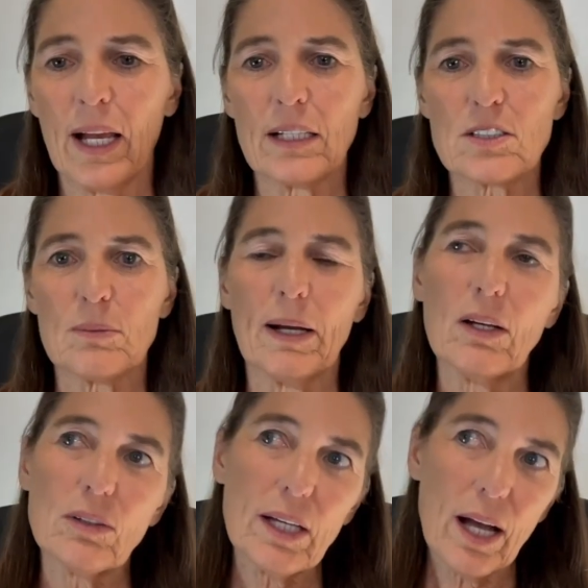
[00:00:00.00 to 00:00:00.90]
And so
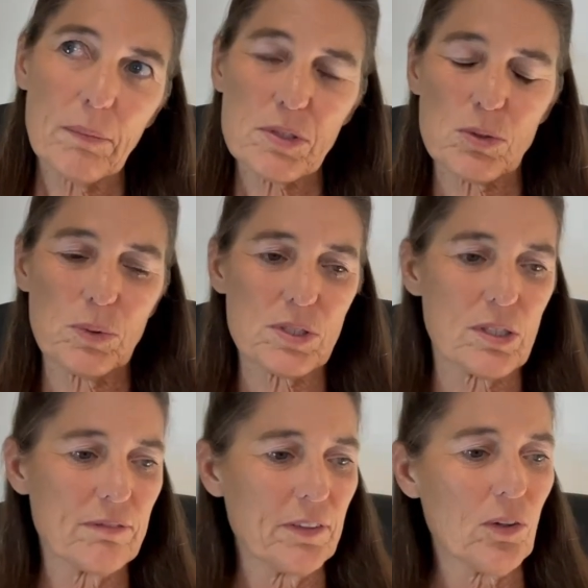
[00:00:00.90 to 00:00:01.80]
my only option was
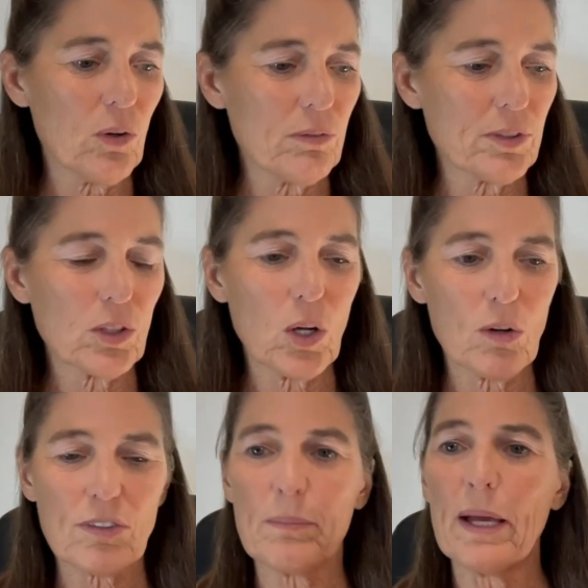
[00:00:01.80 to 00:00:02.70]
to veer over and go
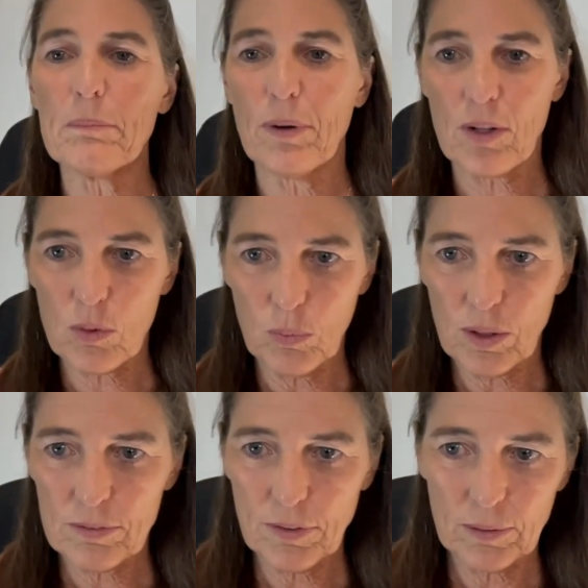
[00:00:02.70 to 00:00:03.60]
over the main part of the
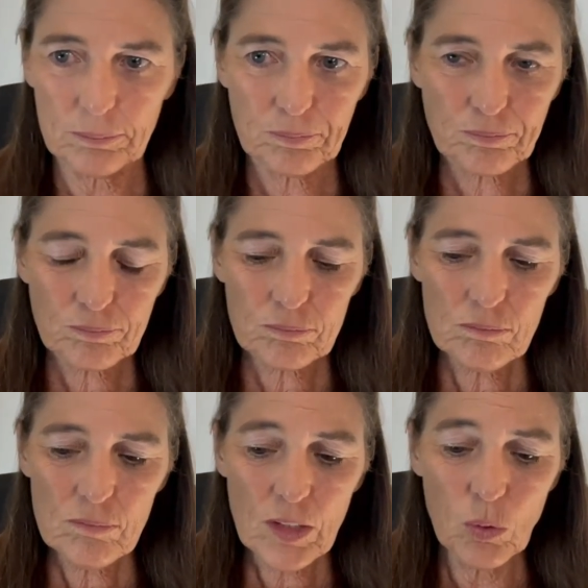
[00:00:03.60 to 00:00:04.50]
waterfall,
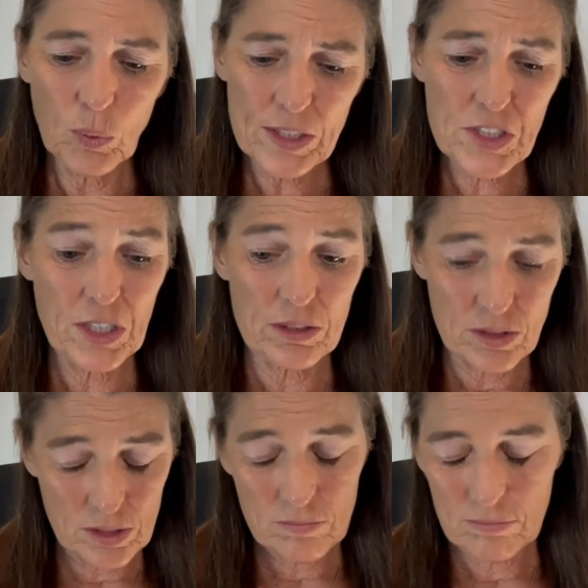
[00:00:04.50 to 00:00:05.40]
which
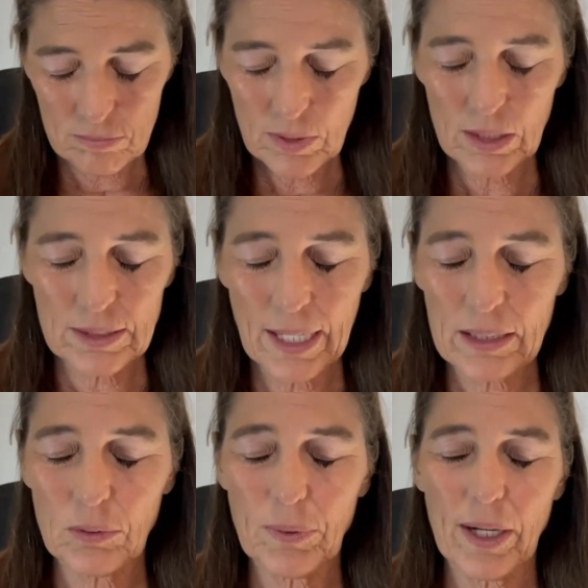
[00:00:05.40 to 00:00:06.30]
is
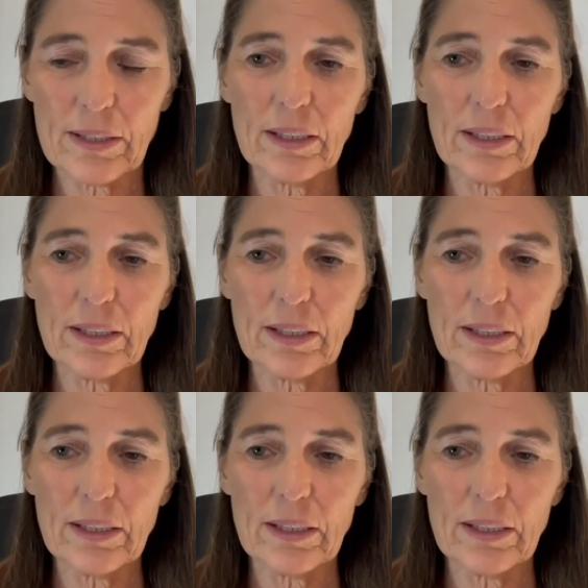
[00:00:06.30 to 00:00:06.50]
exactly what I